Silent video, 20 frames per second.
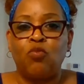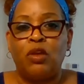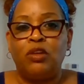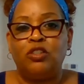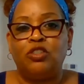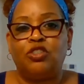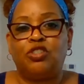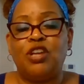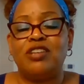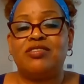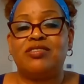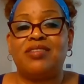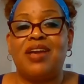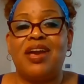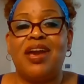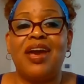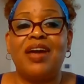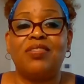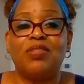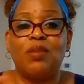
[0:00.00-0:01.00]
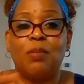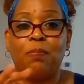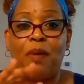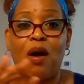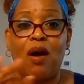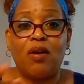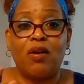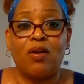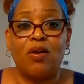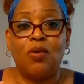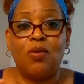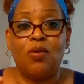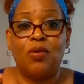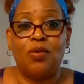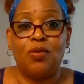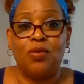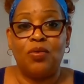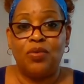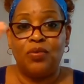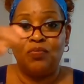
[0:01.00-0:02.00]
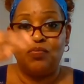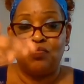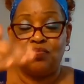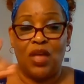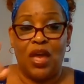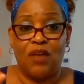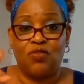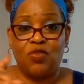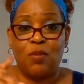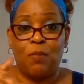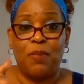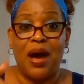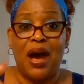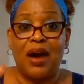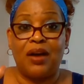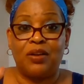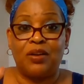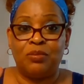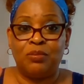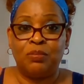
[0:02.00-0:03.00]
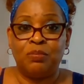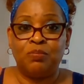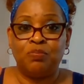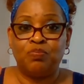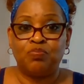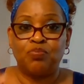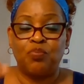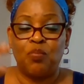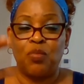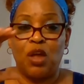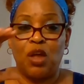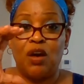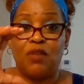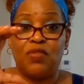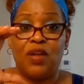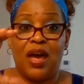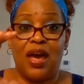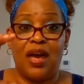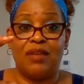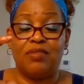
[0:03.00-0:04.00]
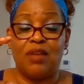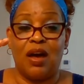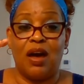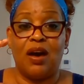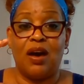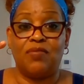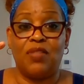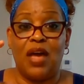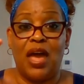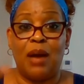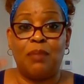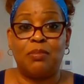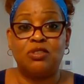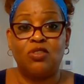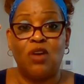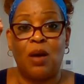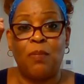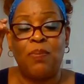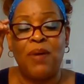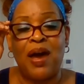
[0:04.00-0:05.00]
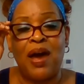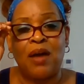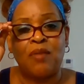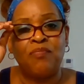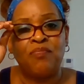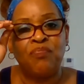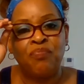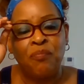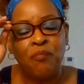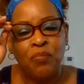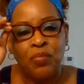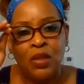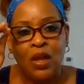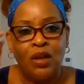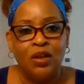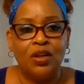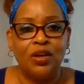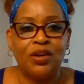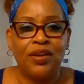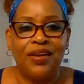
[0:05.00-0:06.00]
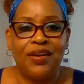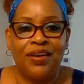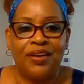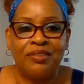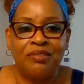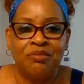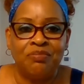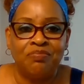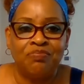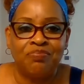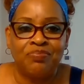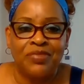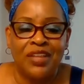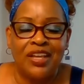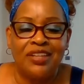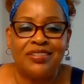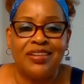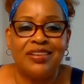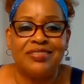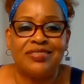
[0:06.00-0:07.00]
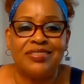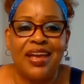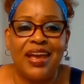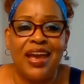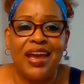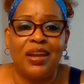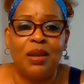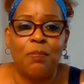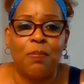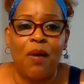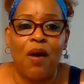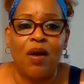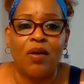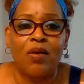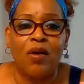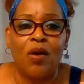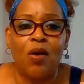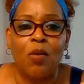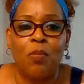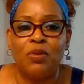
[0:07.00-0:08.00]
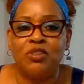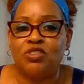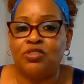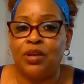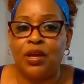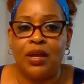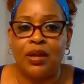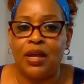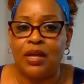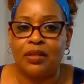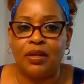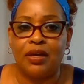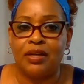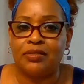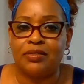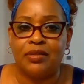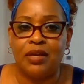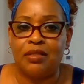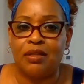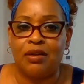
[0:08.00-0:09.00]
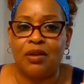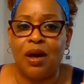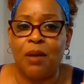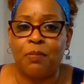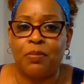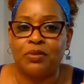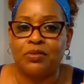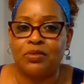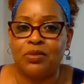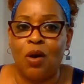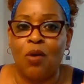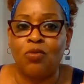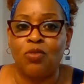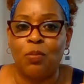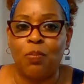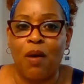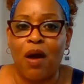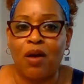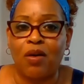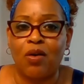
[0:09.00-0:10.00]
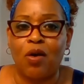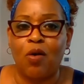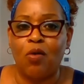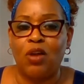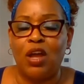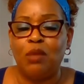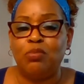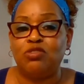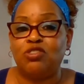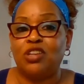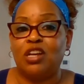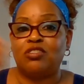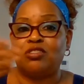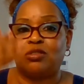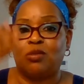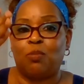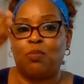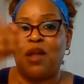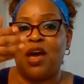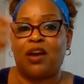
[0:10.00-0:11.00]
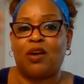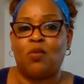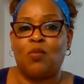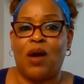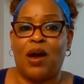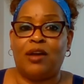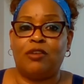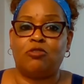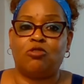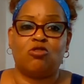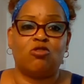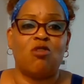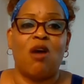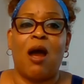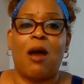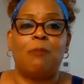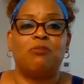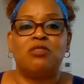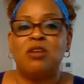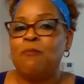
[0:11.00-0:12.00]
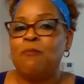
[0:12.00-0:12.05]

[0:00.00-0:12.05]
She scanned the barcode at the bottom of the Amazon pack. Look here. She scanned the barcode, but she didn't let us see the numbers on the barcode. It was just the black and white stripe.